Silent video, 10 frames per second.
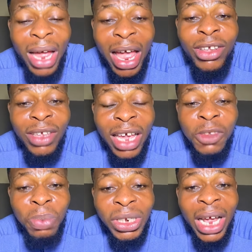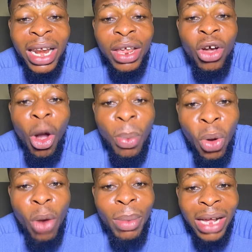especially
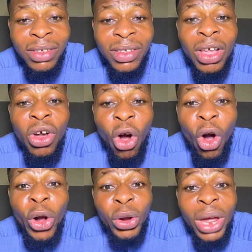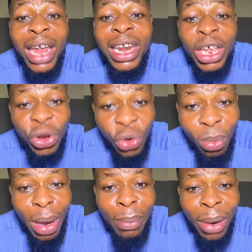upcomers or any crew
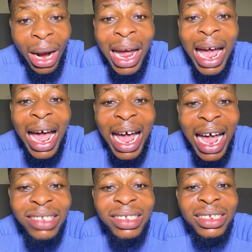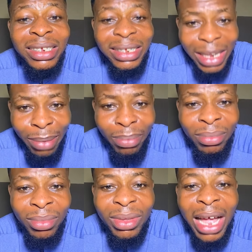member. Ask them
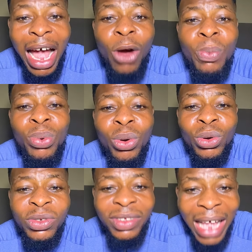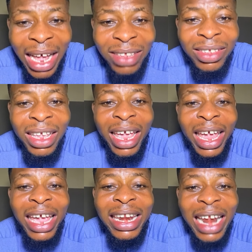how producers
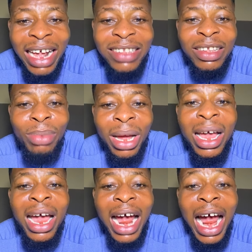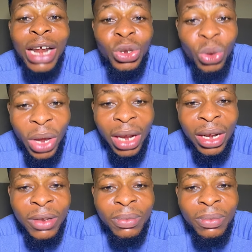in Asaba are doing,